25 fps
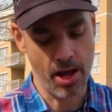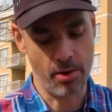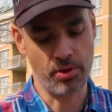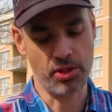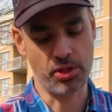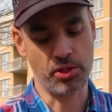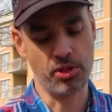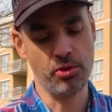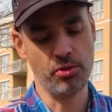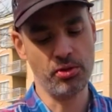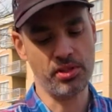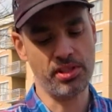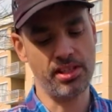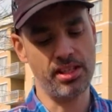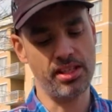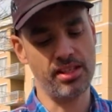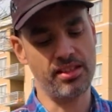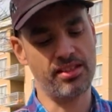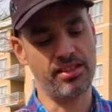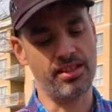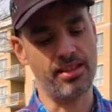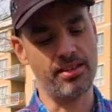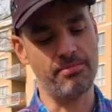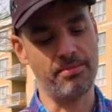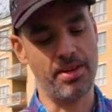I was
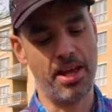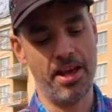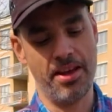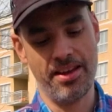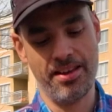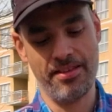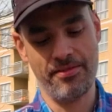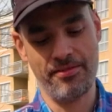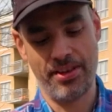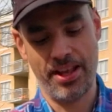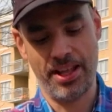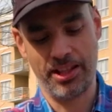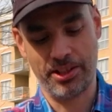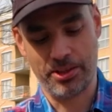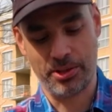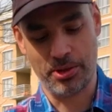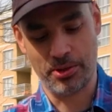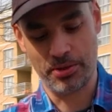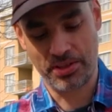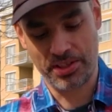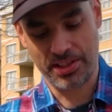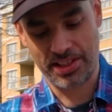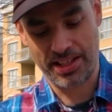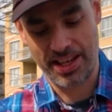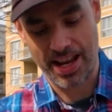using some
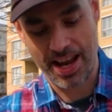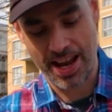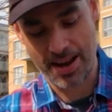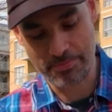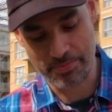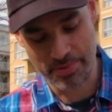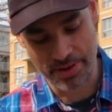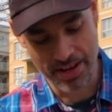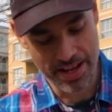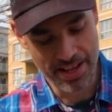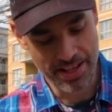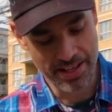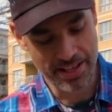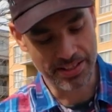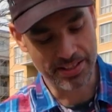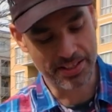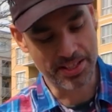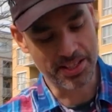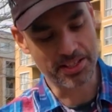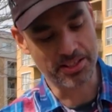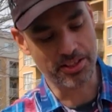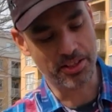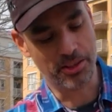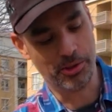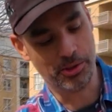Velcro strap. It
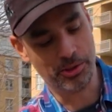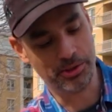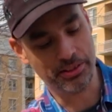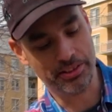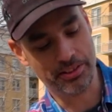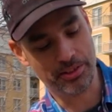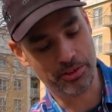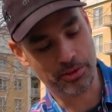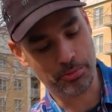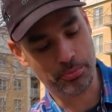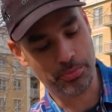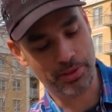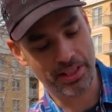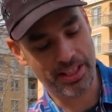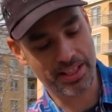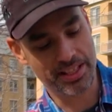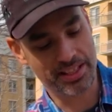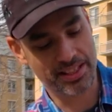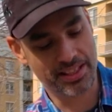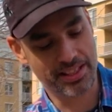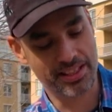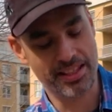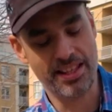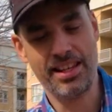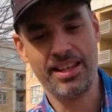doesn't hold into
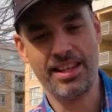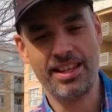place.